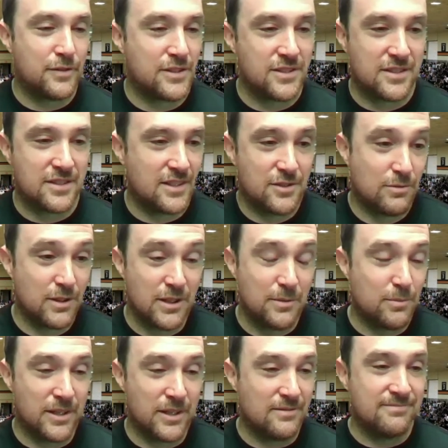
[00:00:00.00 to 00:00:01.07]
It's it's really
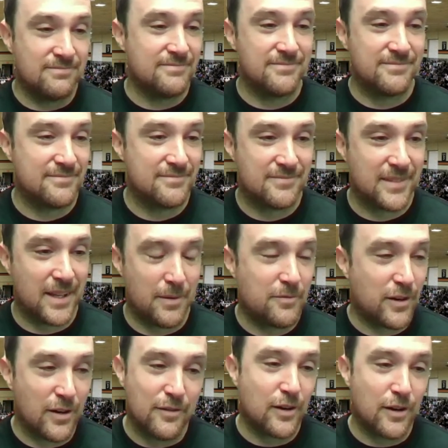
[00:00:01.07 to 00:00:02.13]
been I'm
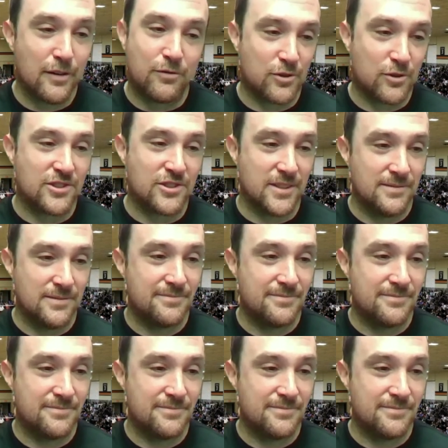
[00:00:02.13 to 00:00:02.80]
very very fortunate.